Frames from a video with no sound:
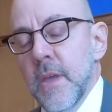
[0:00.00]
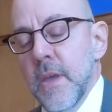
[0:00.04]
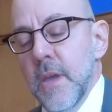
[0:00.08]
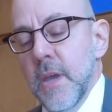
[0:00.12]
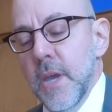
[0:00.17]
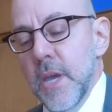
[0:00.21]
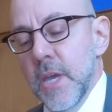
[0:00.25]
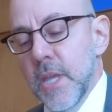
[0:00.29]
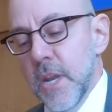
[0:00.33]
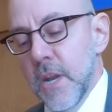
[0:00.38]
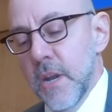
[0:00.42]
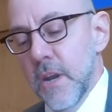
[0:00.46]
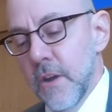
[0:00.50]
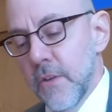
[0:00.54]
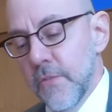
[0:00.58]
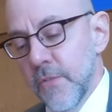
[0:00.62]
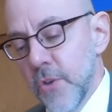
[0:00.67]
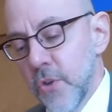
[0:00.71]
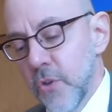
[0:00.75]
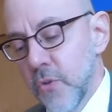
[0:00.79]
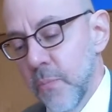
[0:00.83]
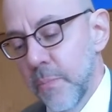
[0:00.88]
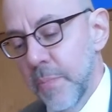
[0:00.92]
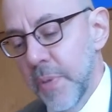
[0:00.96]
In an
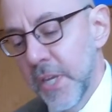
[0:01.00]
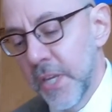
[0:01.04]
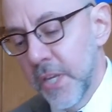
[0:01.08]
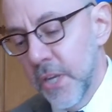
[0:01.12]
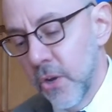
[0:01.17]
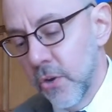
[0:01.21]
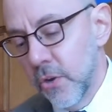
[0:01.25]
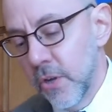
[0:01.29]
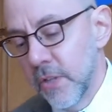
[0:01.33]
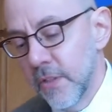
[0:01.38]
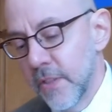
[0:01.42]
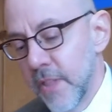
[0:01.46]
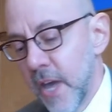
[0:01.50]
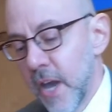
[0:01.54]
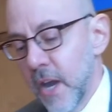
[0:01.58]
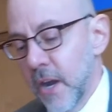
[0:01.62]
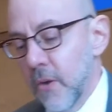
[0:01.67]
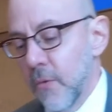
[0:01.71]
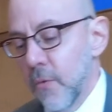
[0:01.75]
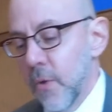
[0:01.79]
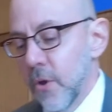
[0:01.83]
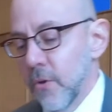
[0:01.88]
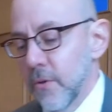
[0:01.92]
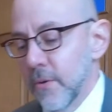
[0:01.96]
interview, Pete noted that,
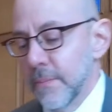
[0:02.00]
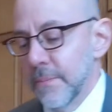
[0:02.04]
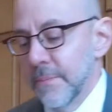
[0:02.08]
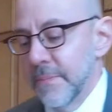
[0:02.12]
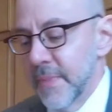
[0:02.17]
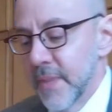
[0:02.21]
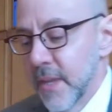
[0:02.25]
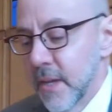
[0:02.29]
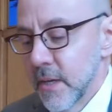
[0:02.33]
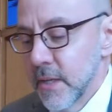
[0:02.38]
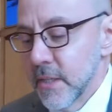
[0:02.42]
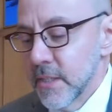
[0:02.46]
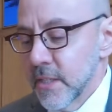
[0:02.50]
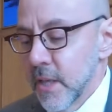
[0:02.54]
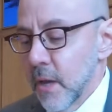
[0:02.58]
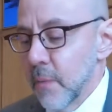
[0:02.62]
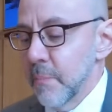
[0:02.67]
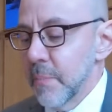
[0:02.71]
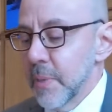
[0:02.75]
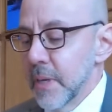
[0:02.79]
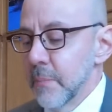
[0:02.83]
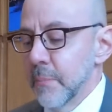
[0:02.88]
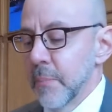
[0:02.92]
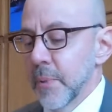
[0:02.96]
quote, "Some
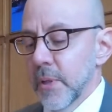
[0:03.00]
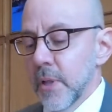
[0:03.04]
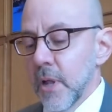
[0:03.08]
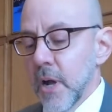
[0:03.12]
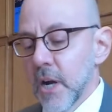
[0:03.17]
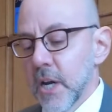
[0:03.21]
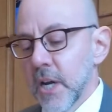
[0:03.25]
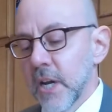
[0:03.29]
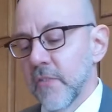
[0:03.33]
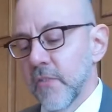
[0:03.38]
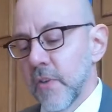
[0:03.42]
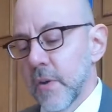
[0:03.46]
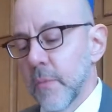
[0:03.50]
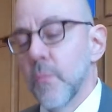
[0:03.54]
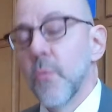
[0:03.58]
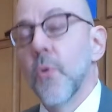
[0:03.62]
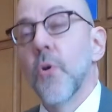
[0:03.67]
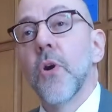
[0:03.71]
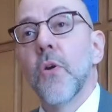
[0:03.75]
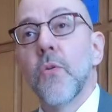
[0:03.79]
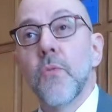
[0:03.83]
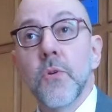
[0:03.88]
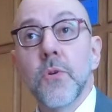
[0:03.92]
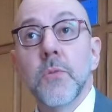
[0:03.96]
people are given
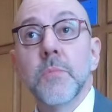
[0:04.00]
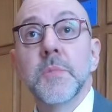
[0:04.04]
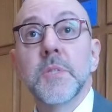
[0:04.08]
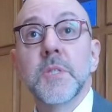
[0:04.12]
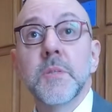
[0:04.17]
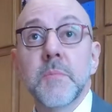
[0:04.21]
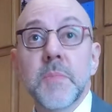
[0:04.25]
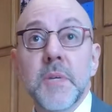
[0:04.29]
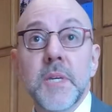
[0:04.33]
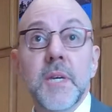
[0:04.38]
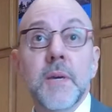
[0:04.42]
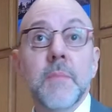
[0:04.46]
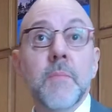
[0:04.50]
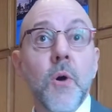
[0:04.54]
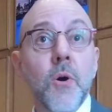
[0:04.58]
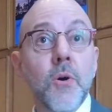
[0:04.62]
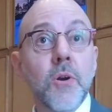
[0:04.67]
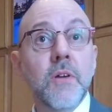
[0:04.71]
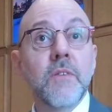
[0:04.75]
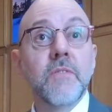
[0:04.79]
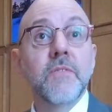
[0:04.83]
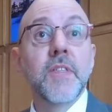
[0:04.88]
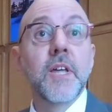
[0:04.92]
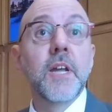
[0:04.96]
more room to be
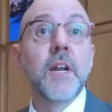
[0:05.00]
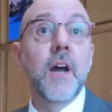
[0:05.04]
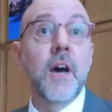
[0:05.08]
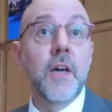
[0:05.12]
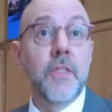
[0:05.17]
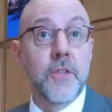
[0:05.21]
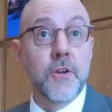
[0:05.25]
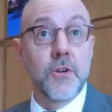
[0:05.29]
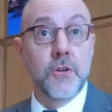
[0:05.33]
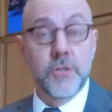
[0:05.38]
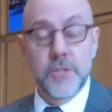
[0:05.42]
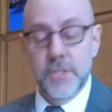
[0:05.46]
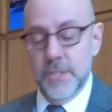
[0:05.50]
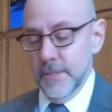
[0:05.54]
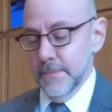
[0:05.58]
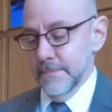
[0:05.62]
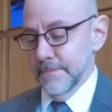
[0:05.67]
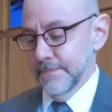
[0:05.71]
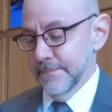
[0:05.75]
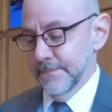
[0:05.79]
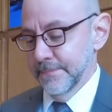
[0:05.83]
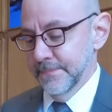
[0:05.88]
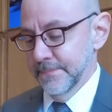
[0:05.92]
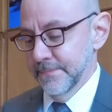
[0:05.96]
emotive than others."
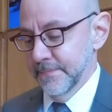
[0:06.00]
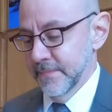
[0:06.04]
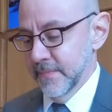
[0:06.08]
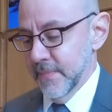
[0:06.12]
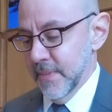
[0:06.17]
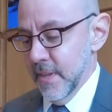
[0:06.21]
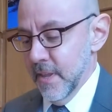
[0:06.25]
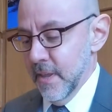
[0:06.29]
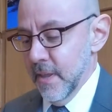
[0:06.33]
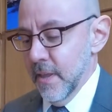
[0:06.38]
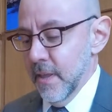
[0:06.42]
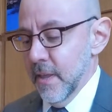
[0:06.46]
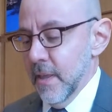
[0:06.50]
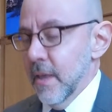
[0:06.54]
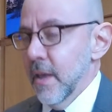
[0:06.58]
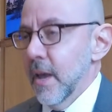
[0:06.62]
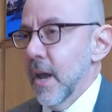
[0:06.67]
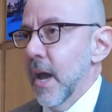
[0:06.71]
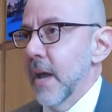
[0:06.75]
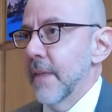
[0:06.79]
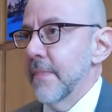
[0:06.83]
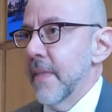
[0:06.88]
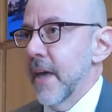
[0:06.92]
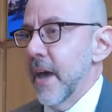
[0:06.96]

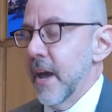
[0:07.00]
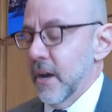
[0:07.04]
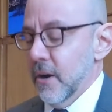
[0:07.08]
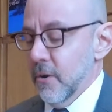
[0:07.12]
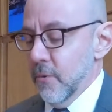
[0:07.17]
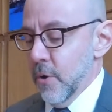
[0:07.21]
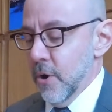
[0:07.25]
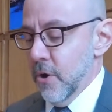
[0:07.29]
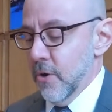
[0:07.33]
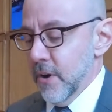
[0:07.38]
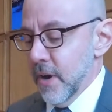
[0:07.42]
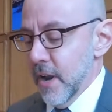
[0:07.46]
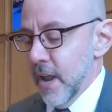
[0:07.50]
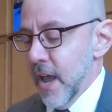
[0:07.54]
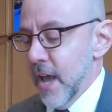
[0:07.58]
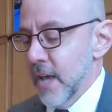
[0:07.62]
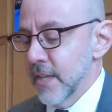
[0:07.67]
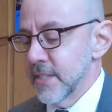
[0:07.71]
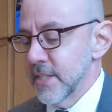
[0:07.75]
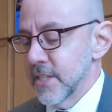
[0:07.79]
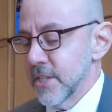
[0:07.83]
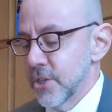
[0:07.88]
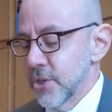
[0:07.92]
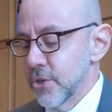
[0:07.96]
And that, quote,
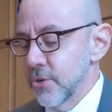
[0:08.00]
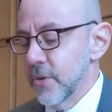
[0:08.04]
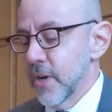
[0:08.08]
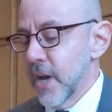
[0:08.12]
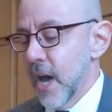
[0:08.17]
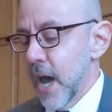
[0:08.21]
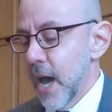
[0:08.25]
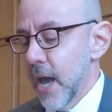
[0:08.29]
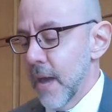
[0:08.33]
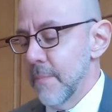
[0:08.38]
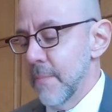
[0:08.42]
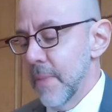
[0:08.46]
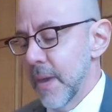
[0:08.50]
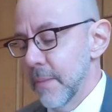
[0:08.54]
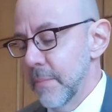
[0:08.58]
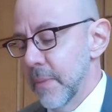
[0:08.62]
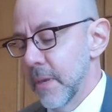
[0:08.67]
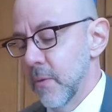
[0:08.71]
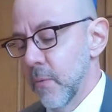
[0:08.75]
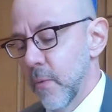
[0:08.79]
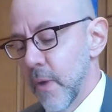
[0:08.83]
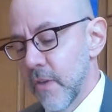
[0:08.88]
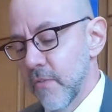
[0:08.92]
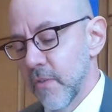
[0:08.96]
"As the new guy, maybe
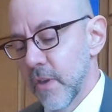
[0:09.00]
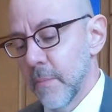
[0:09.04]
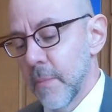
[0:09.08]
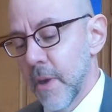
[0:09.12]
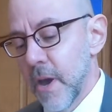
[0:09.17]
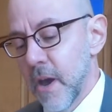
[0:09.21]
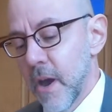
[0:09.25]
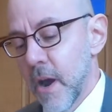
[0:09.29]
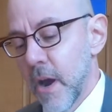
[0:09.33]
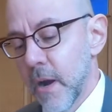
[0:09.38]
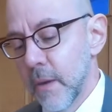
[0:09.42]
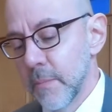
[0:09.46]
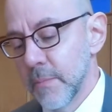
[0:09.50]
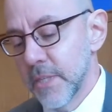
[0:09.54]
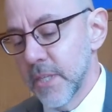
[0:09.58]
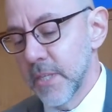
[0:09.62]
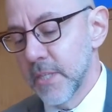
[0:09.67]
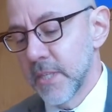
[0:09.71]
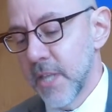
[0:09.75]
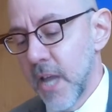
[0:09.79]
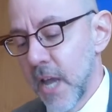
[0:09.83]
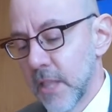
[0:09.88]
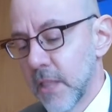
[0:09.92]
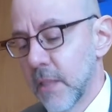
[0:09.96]
waving my arms is
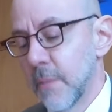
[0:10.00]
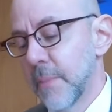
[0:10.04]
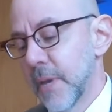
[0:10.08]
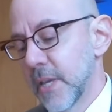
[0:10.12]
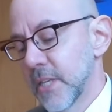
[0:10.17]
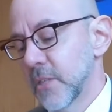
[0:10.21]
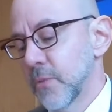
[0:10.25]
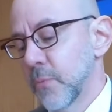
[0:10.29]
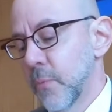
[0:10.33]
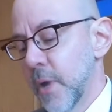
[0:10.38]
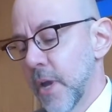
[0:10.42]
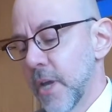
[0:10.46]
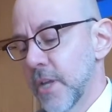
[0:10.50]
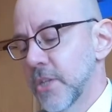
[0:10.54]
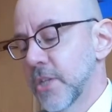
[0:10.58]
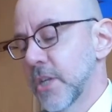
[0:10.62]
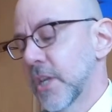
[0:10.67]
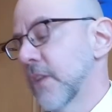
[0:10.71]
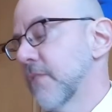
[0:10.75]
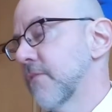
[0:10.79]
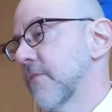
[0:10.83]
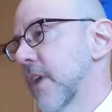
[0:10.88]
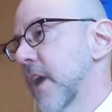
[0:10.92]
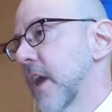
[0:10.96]
not the best way to
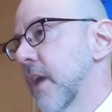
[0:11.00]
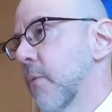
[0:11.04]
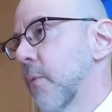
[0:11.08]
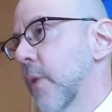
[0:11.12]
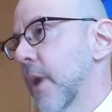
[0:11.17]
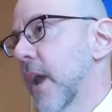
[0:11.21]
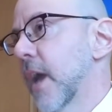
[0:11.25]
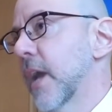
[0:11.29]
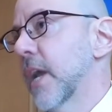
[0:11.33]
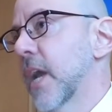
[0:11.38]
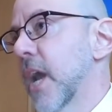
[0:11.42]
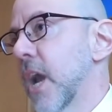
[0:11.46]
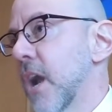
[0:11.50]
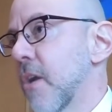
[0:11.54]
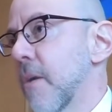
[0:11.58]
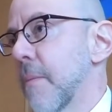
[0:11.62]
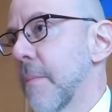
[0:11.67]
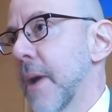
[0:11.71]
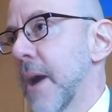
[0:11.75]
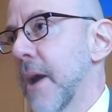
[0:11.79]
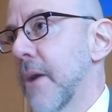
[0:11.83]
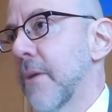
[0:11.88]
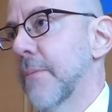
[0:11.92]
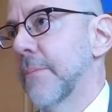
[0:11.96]
convey what I care
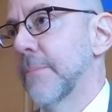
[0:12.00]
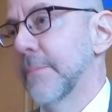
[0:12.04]
about."